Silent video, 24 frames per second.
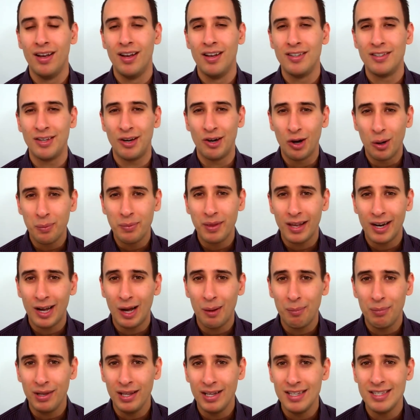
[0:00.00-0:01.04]
So I hope that
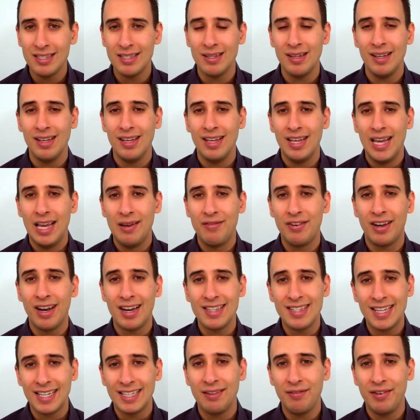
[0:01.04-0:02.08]
helped, Liz. If you
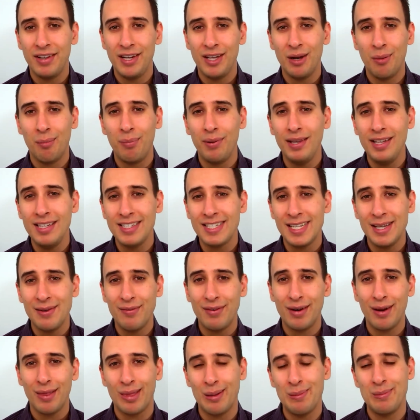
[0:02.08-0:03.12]
guys liked the video, please give
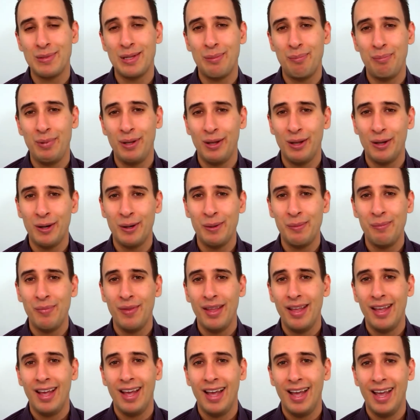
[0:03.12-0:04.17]
it a thumbs up below,
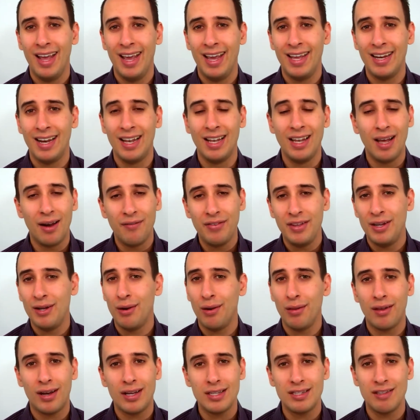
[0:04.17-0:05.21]
and I'd love to hear
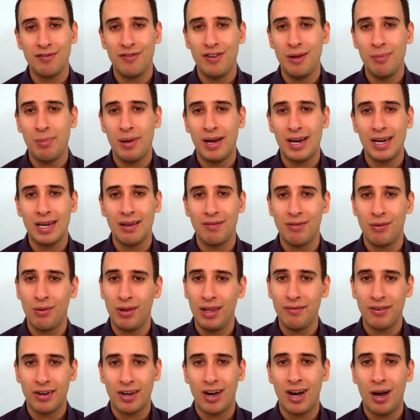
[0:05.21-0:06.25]
your thoughts and feedback. If you want to
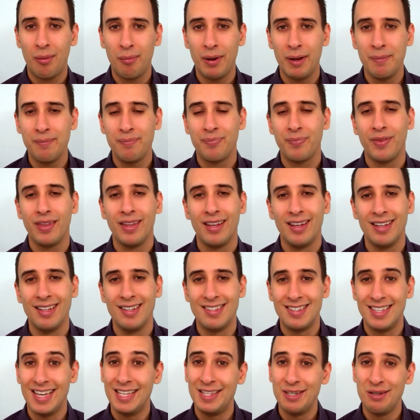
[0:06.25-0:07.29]
leave a comment, and
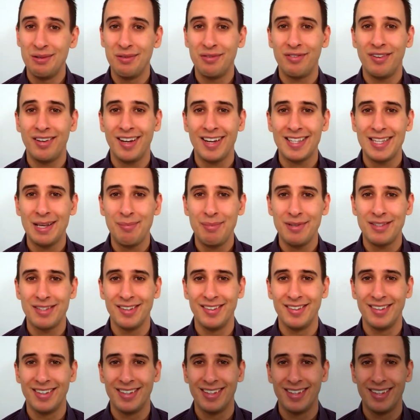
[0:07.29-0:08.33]
stay tuned for the next episode.